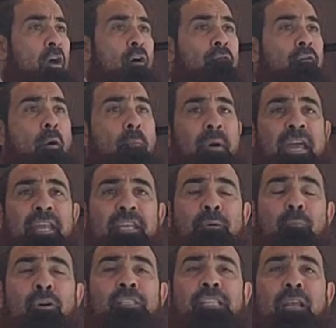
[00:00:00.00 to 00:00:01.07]
From any
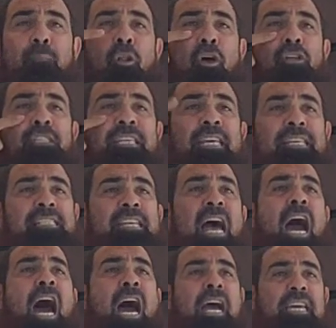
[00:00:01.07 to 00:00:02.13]
Muslim lost his
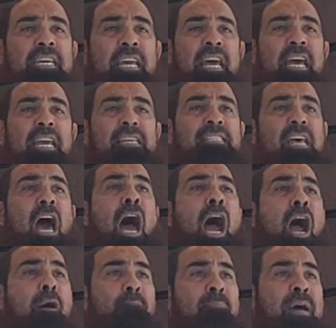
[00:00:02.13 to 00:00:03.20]
eye, his
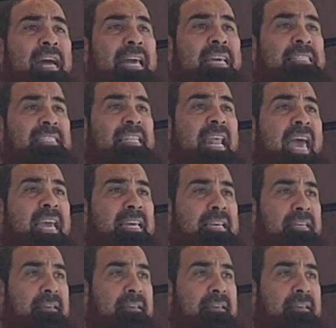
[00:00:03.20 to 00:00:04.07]
arm, his leg,